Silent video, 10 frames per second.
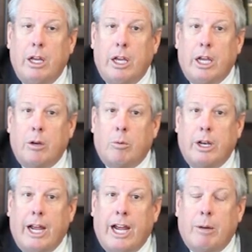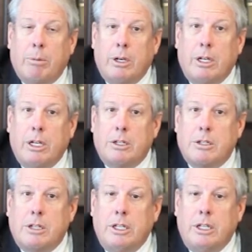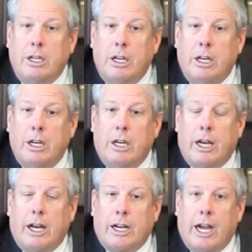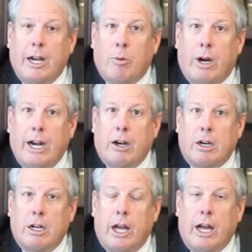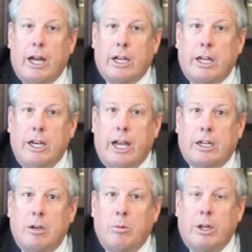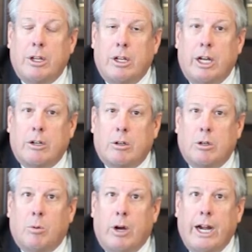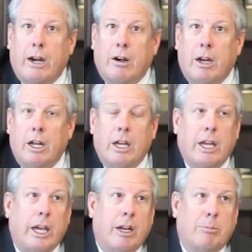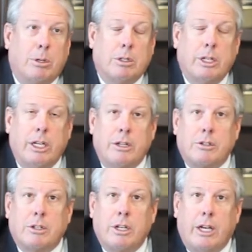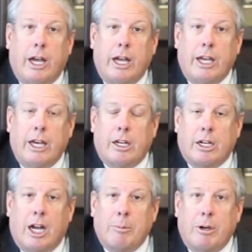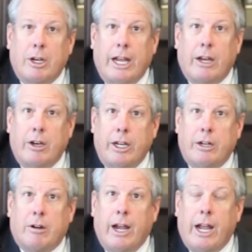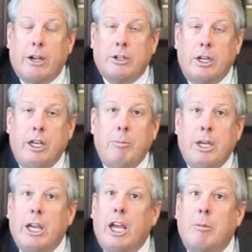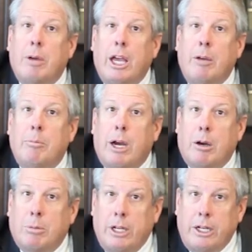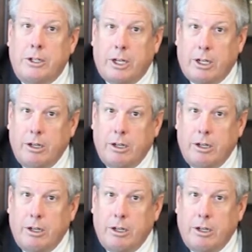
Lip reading: And what happened is the guy wire connected with an electrical wire, and it pulled his helicopter down, and he crashed, and he became a paraplegic.